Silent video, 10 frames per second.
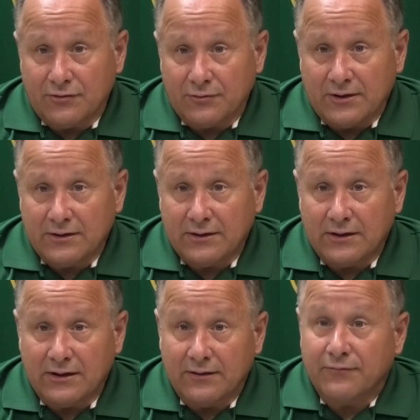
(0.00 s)
country
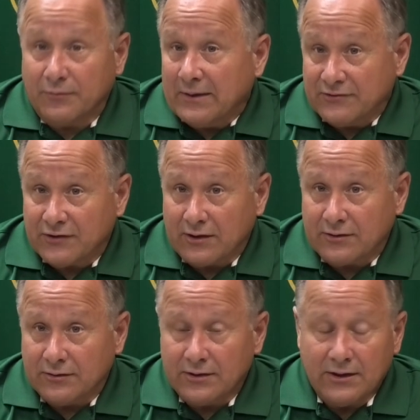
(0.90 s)
uh, for men's
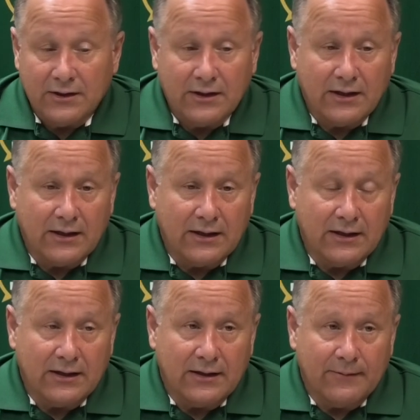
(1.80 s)
soccer.
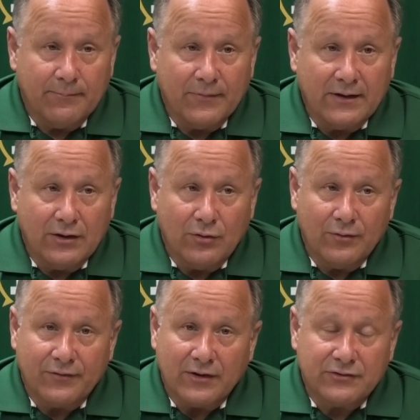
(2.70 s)
Um, you know,
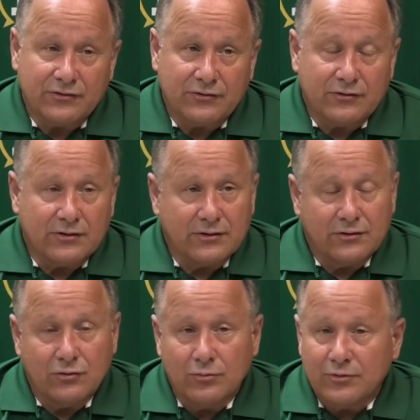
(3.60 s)
we've got uh,
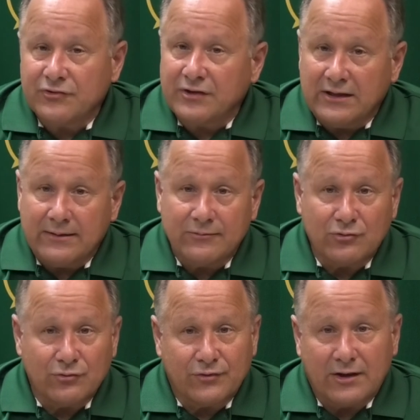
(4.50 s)
numerous teams
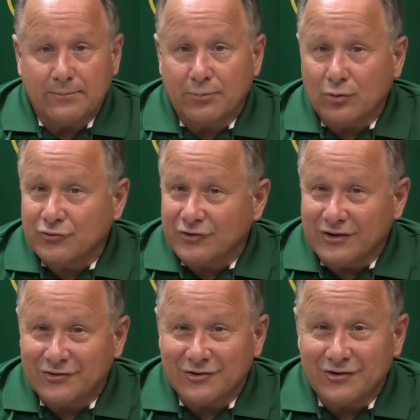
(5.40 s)
who've got
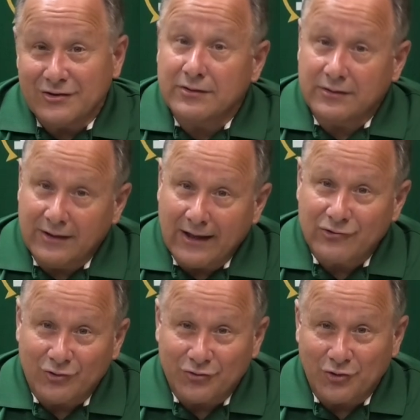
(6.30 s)
postseason
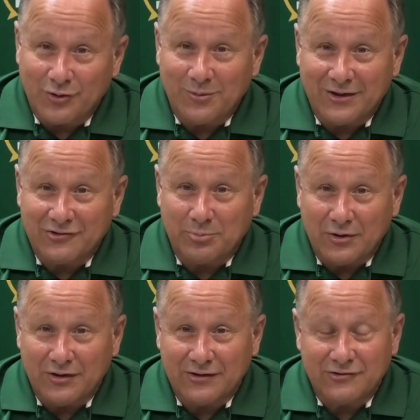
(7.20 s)
national tournament
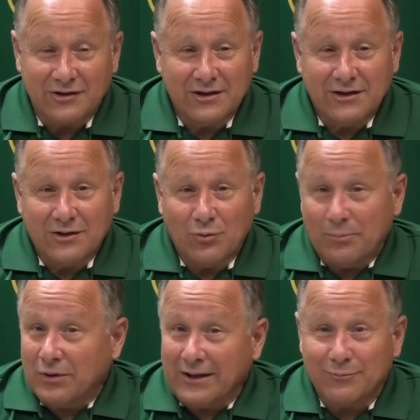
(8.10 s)
experience. We
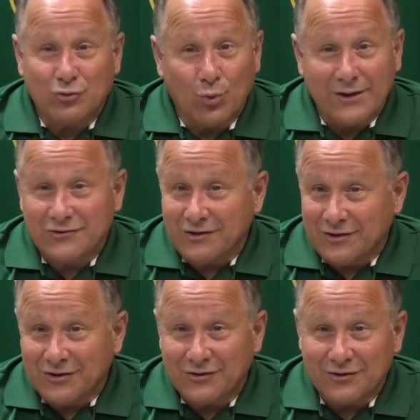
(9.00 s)
play them twice a
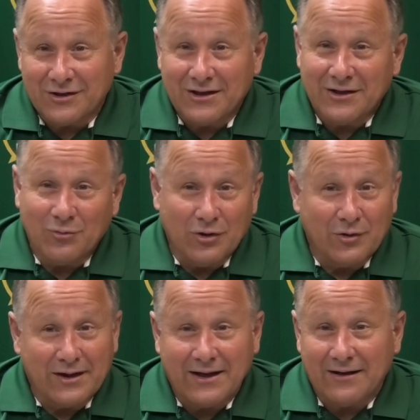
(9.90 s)
year. We
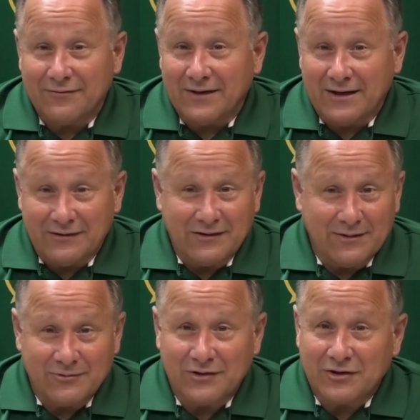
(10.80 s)
only have eight
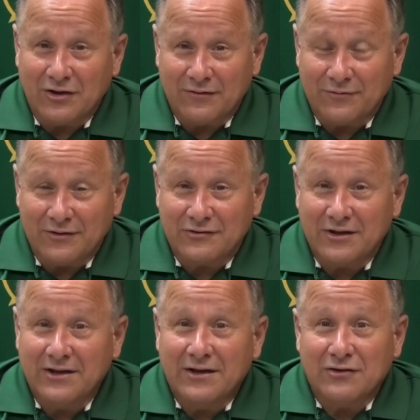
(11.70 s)
teams in the conference.
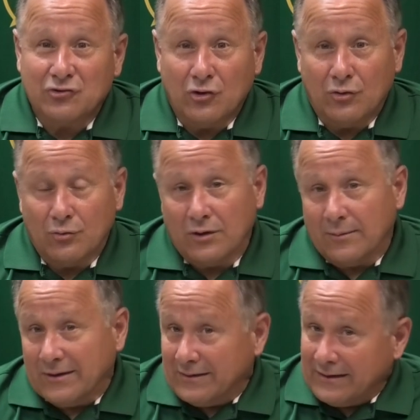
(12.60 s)
So, I
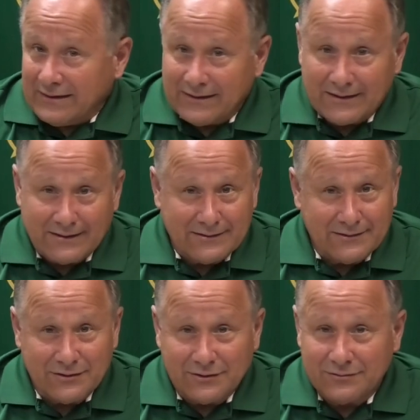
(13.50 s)
mean, uh, uh
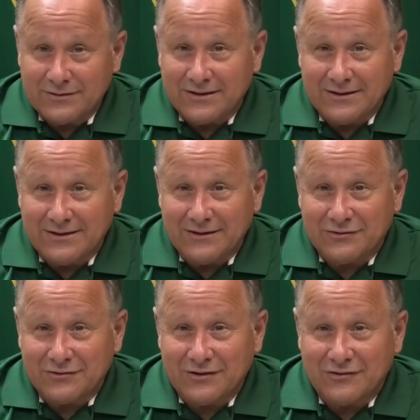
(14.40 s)
you know,
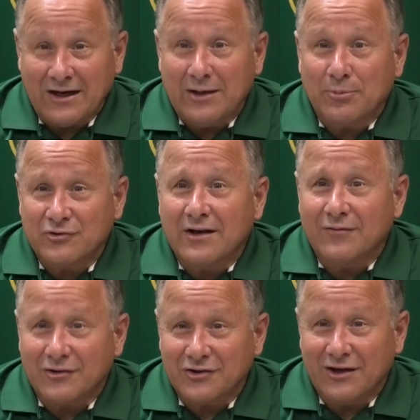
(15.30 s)
it's, it's 80%
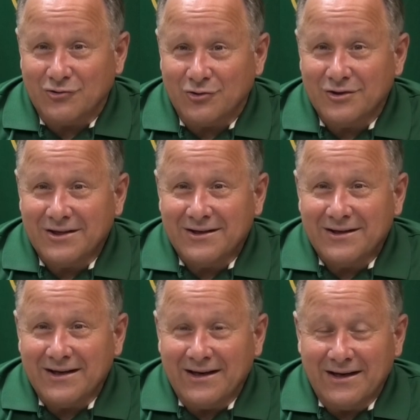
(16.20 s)
of our schedule.
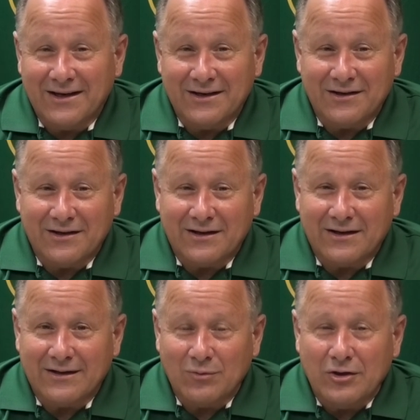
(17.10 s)
And
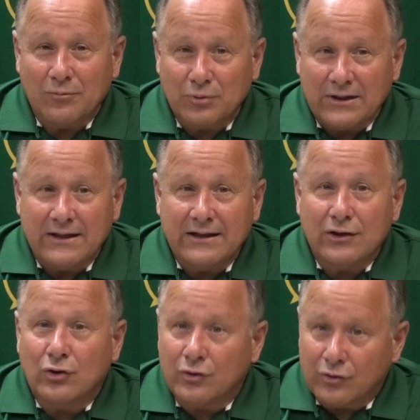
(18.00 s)
uh, when you're
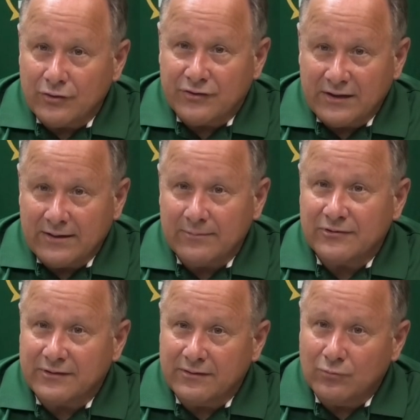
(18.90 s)
playing good
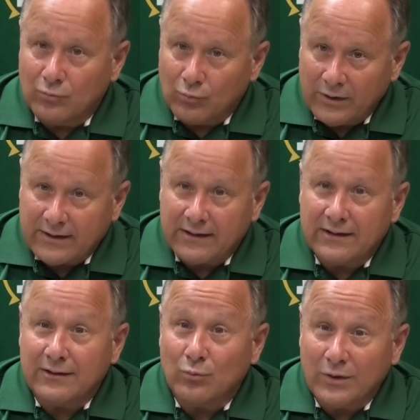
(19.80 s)
teams week
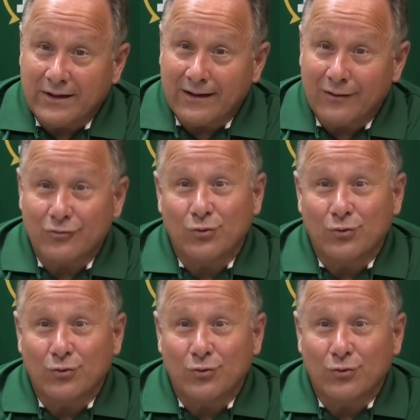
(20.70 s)
in and week out,